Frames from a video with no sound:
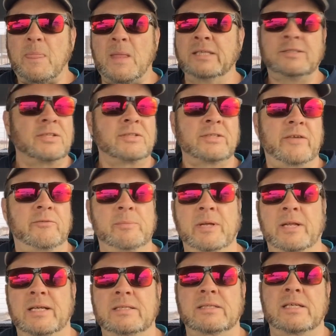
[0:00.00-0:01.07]
it's saving me
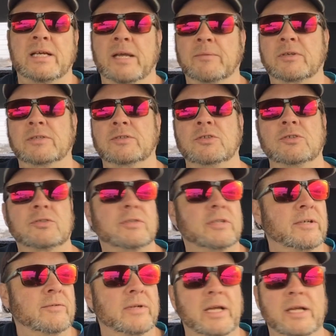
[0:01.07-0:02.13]
lots of time, because
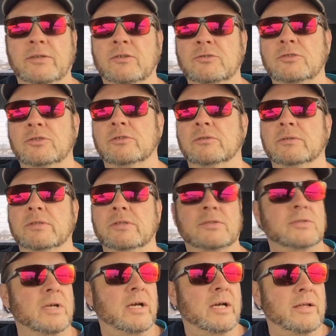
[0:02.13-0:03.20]
usually what I do
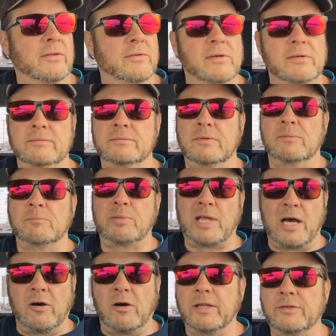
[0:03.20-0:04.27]
is plow
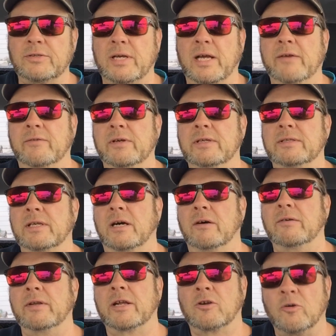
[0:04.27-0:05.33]
all the driveways
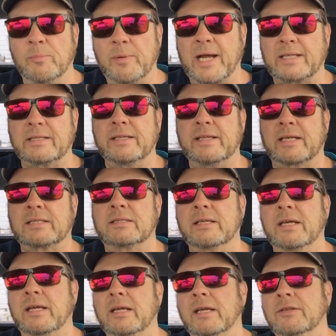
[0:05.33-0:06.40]
out and go back the next
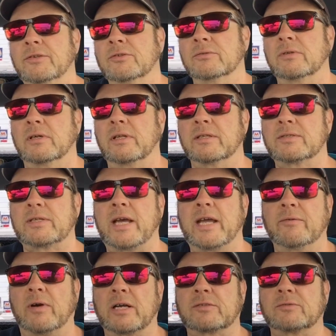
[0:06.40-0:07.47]
day and do all the
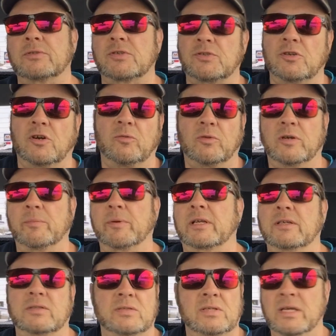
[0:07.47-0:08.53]
sidewalks with the snow blower
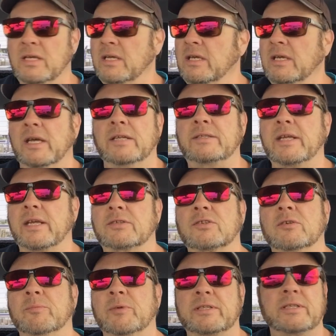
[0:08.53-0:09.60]
because it takes
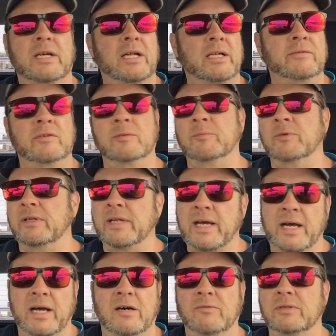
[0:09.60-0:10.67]
so much out of you. But
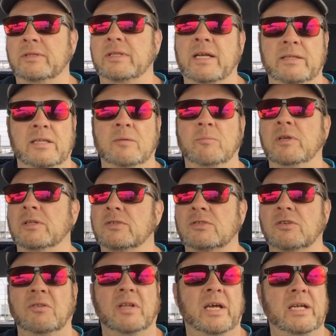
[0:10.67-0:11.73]
now with that thing being
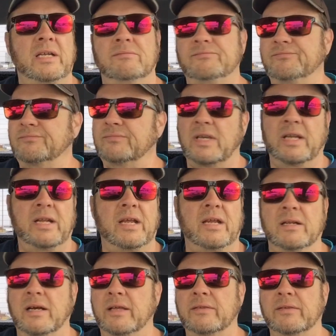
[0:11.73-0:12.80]
so light, it ain't
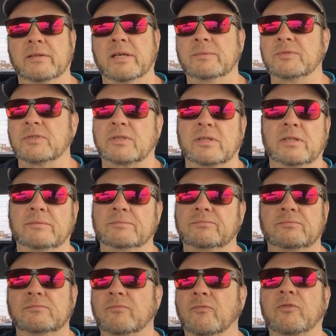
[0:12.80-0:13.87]
nothing. I'm just gonna
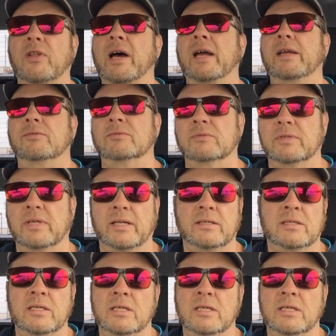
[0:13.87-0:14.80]
fly through that.